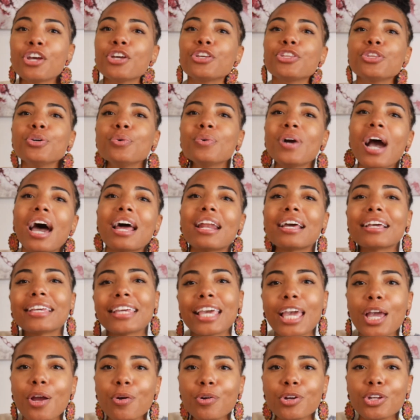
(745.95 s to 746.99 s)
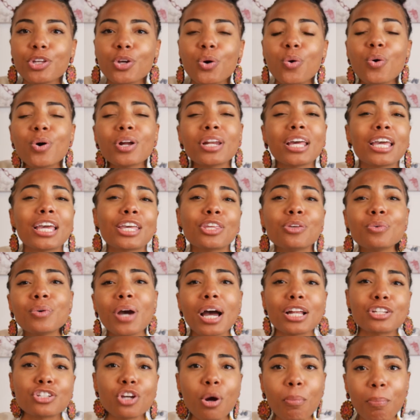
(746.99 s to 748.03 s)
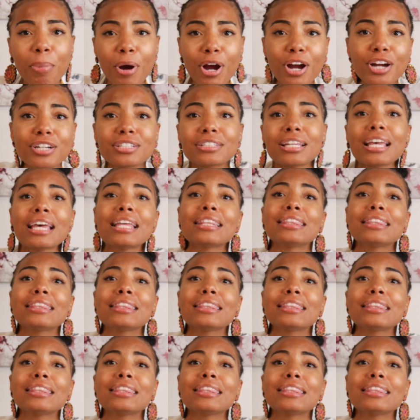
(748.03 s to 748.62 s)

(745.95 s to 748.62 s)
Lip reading: You got a carry-on and you got your purse.